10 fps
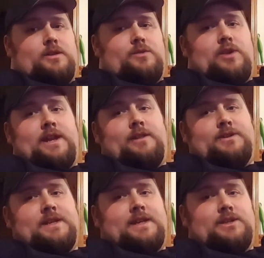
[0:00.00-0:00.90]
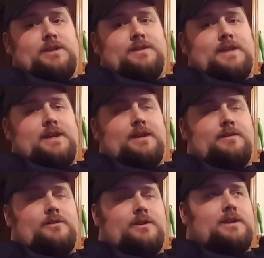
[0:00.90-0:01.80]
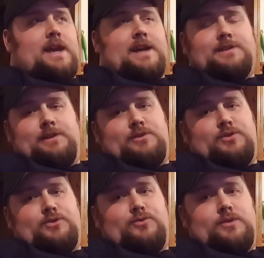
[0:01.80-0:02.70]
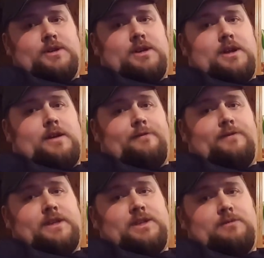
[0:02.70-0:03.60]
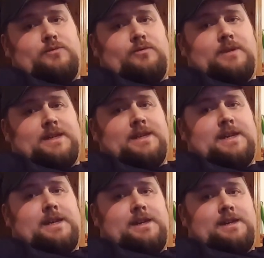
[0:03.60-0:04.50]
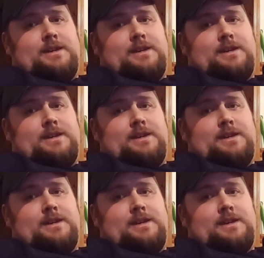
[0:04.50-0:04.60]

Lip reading: the regulars, I guess you'd say, cast and crew of Fishing with Big D,